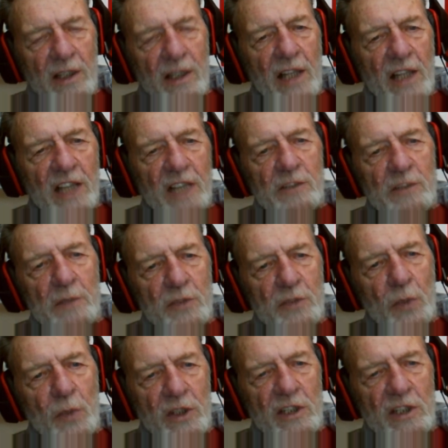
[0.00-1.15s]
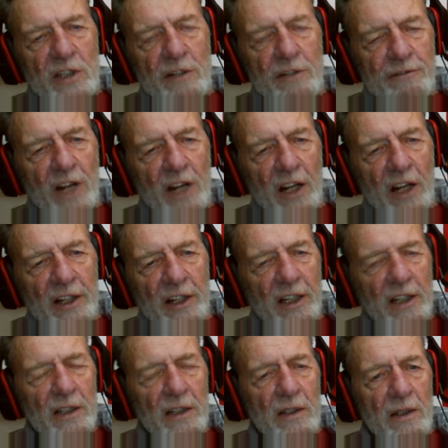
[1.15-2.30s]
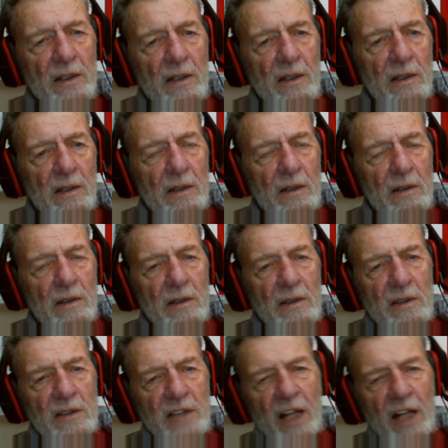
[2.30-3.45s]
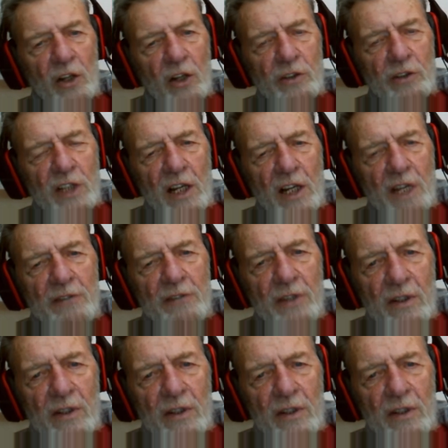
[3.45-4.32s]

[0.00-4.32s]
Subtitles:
and that's misprision of felony. Is that close enough?